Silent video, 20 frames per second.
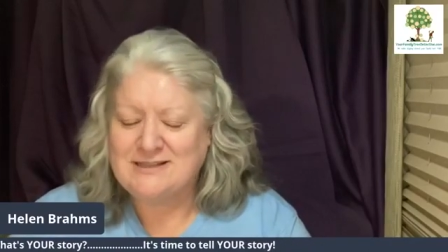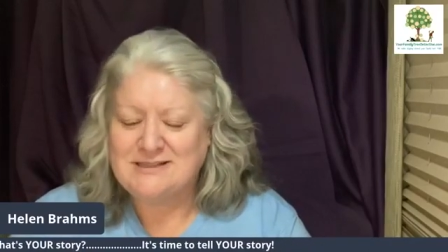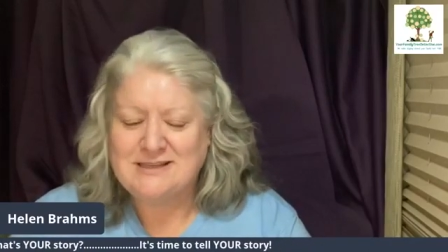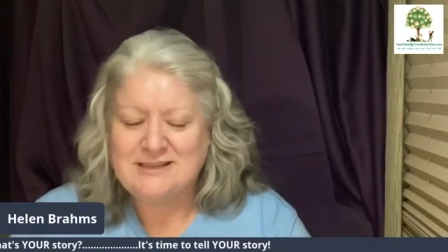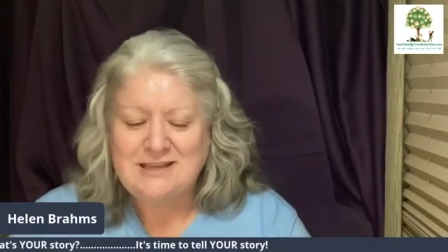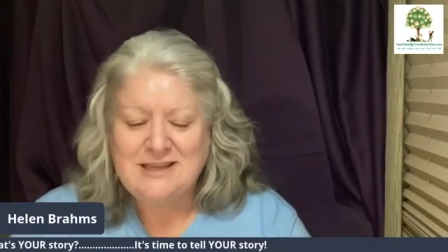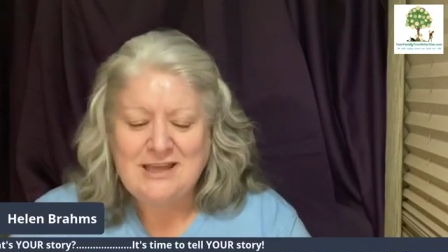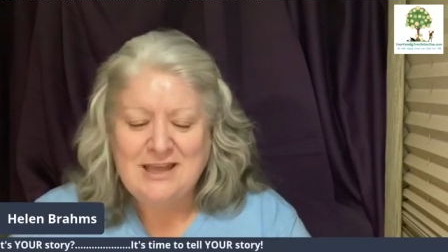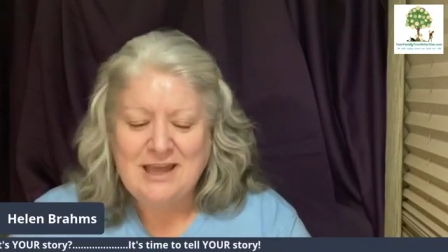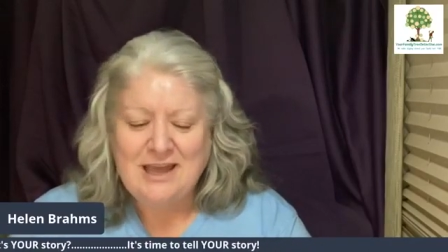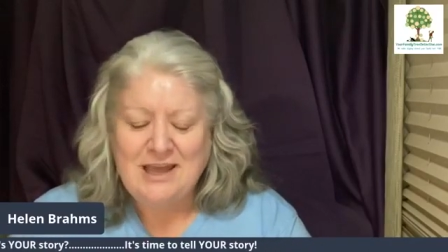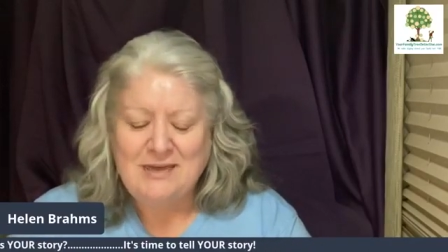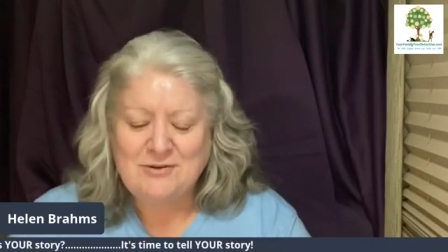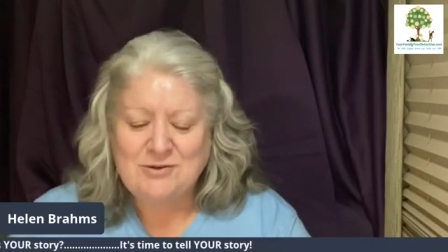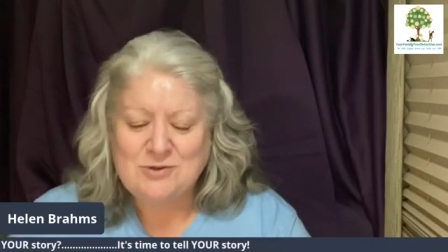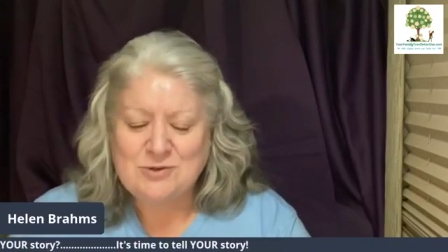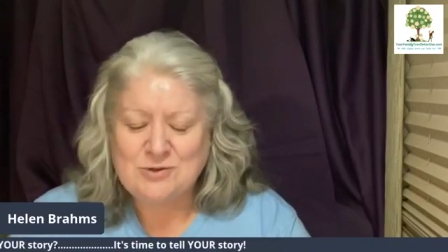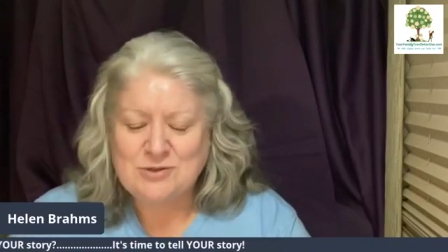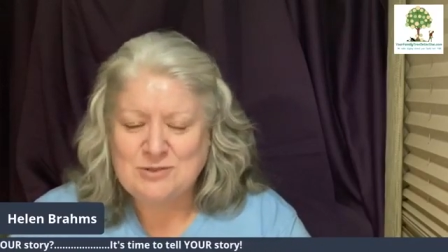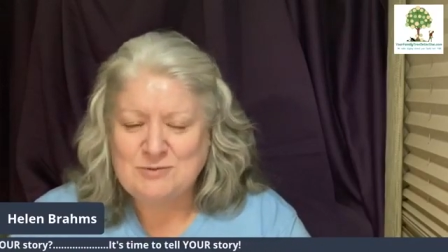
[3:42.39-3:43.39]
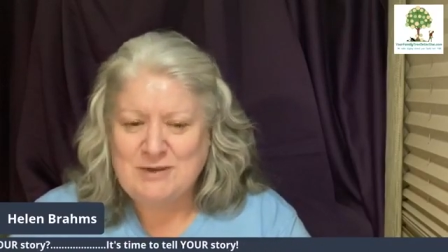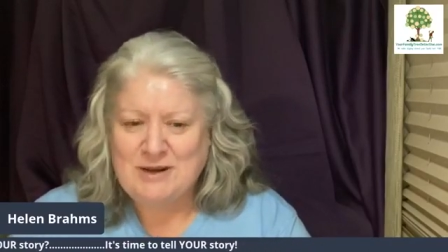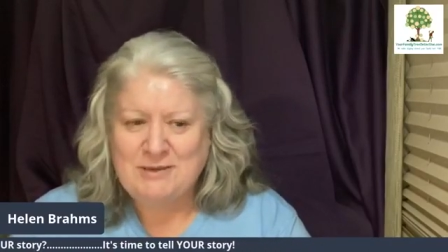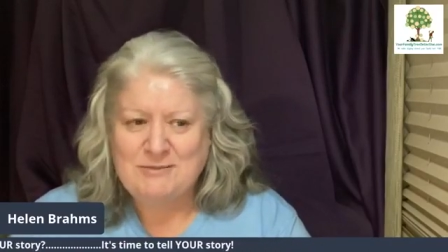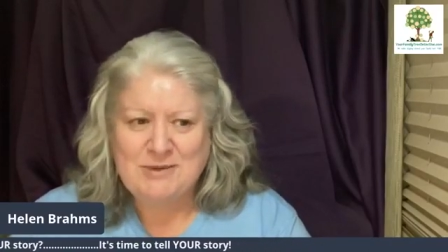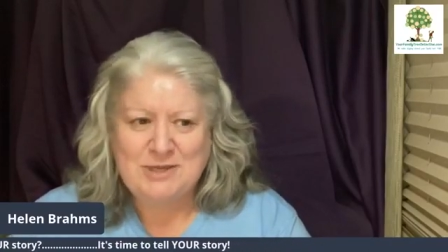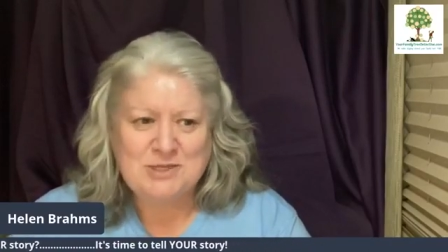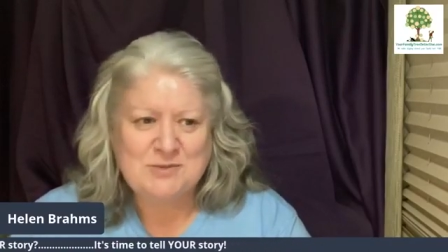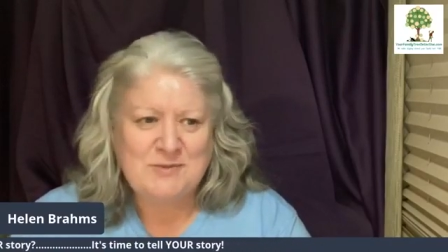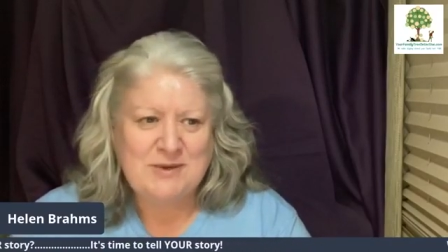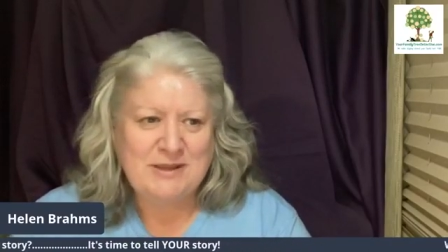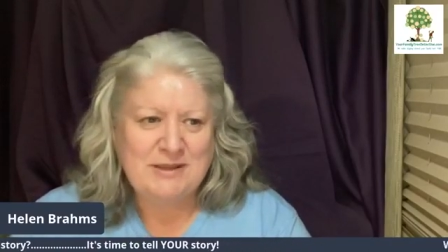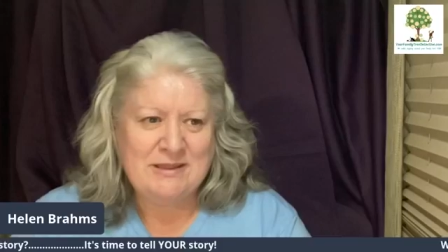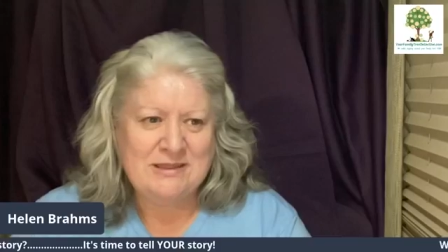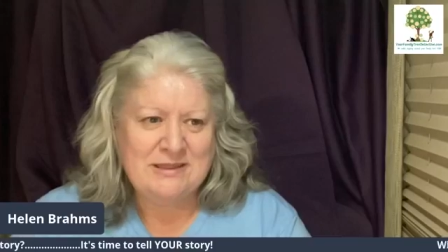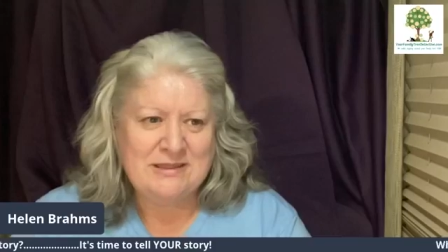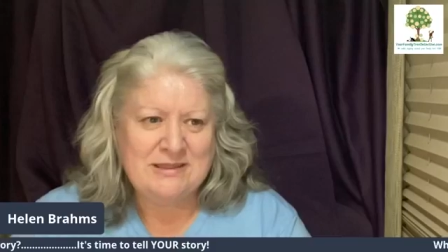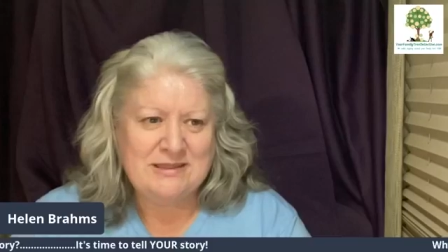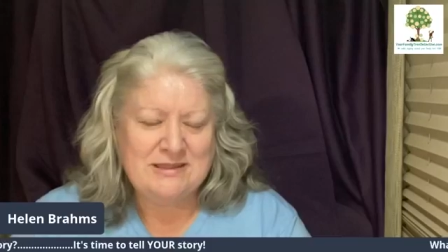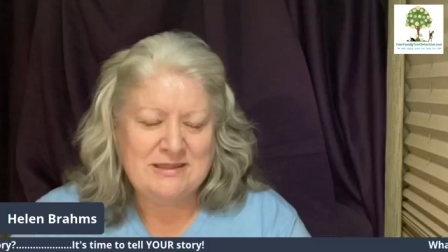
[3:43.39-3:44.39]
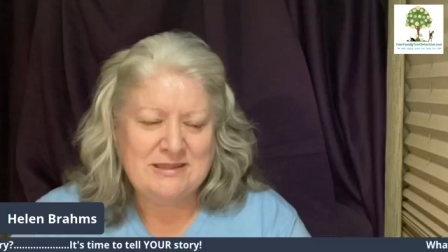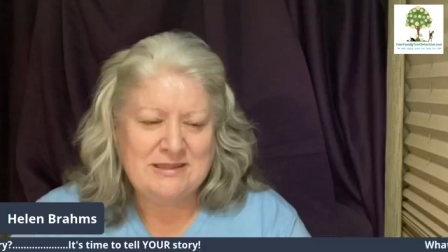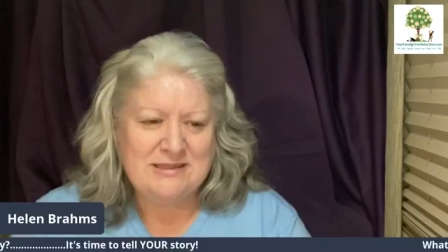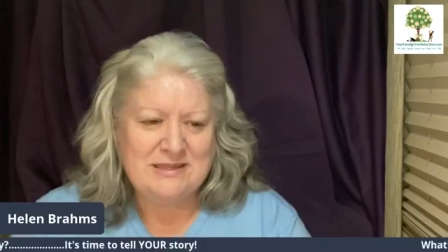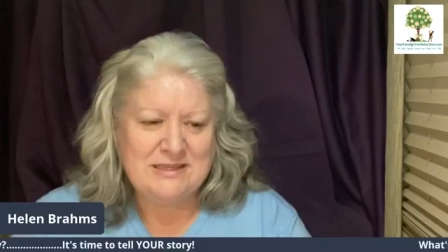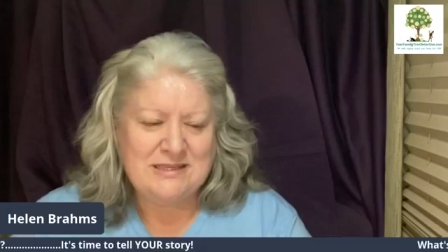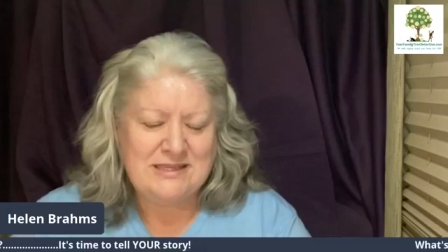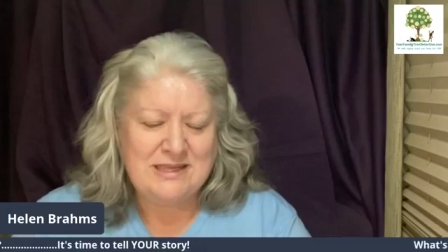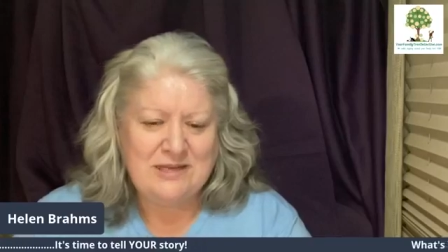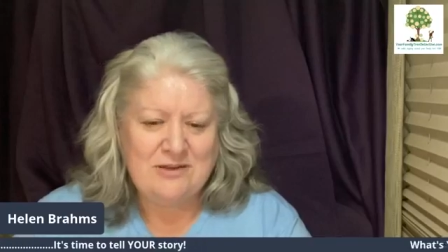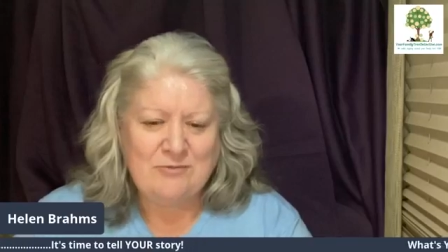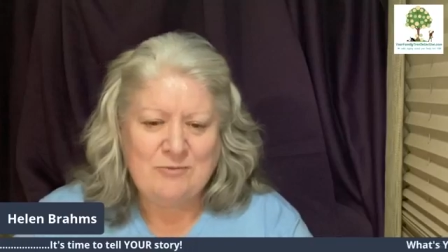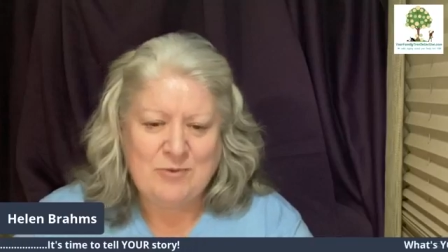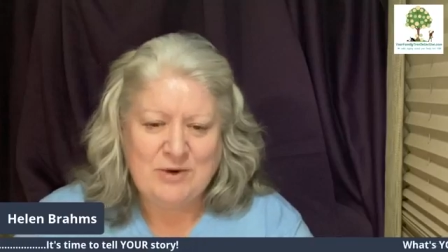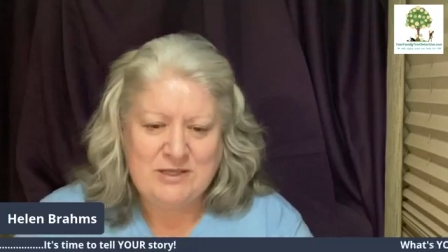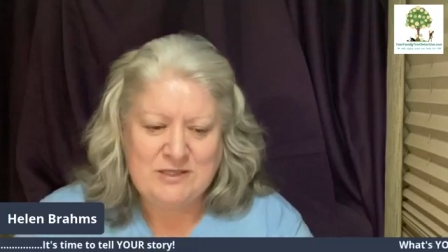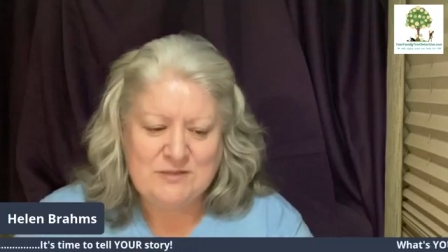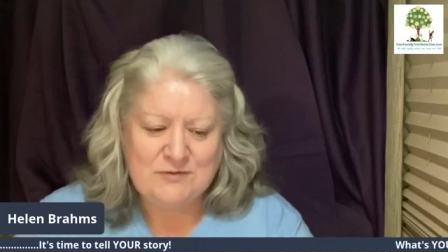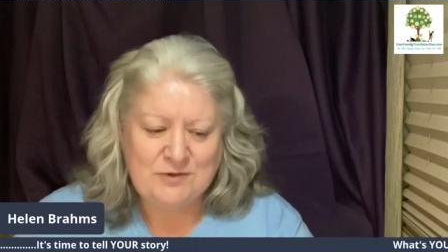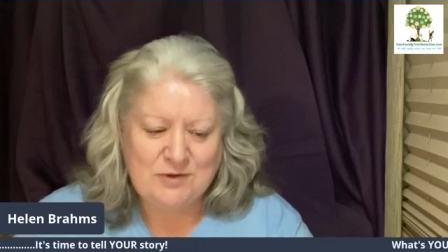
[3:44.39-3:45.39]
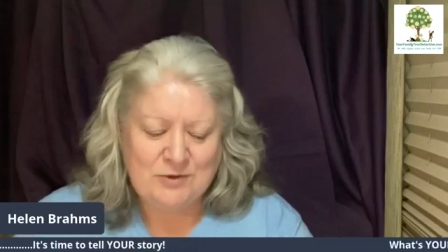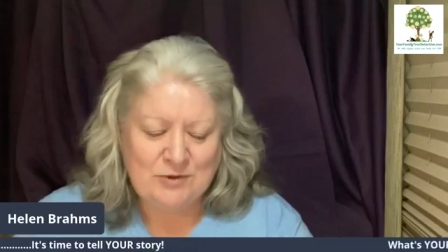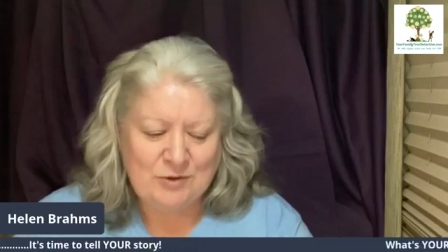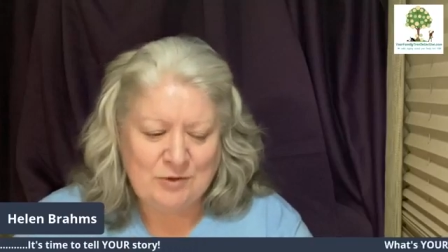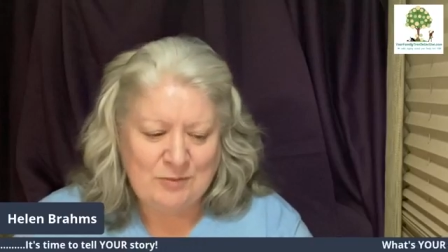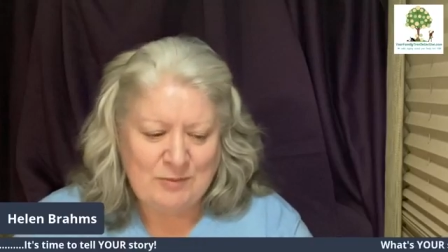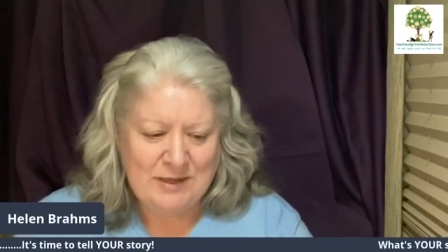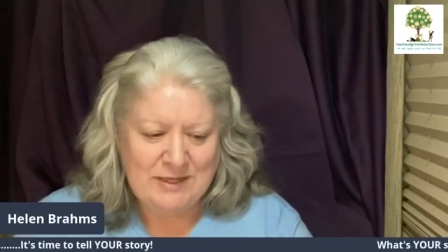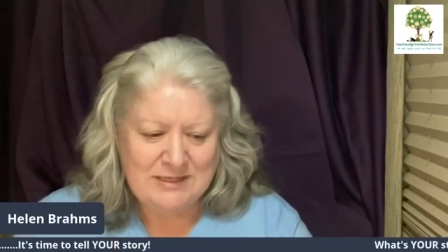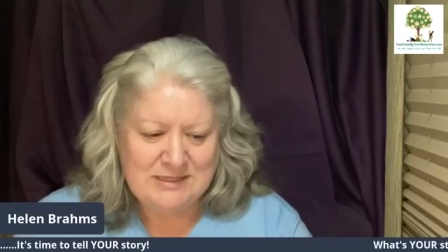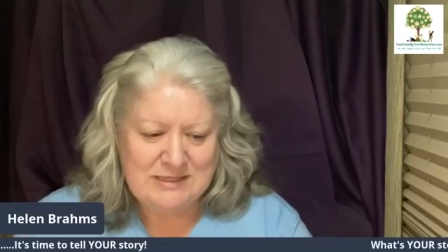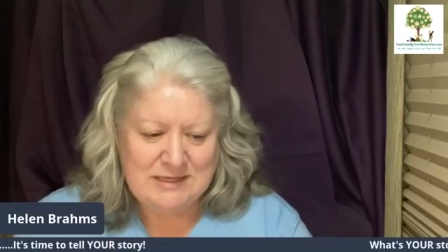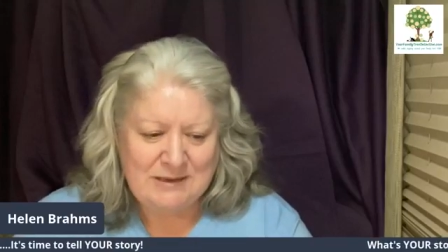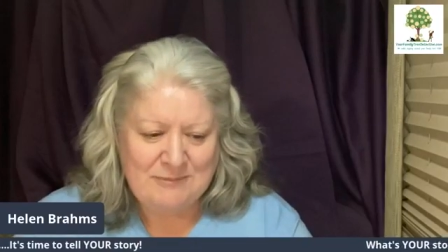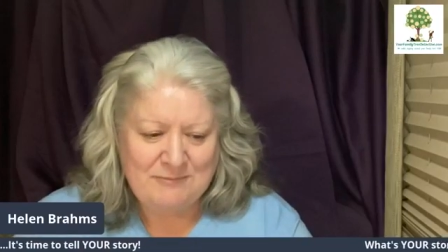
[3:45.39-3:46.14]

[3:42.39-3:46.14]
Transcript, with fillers: I haven't talked about it much, being the day of Brad's funeral, but